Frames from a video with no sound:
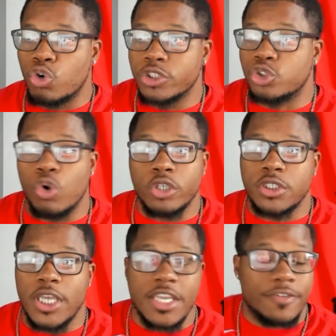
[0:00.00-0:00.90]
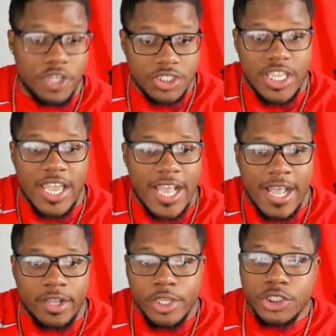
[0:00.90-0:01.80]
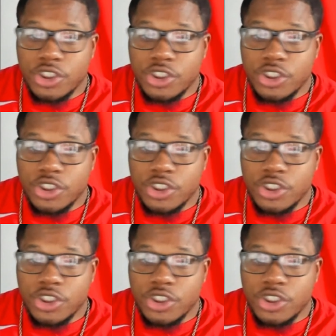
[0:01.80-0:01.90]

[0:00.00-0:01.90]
Chris Duarte, if he's that guy.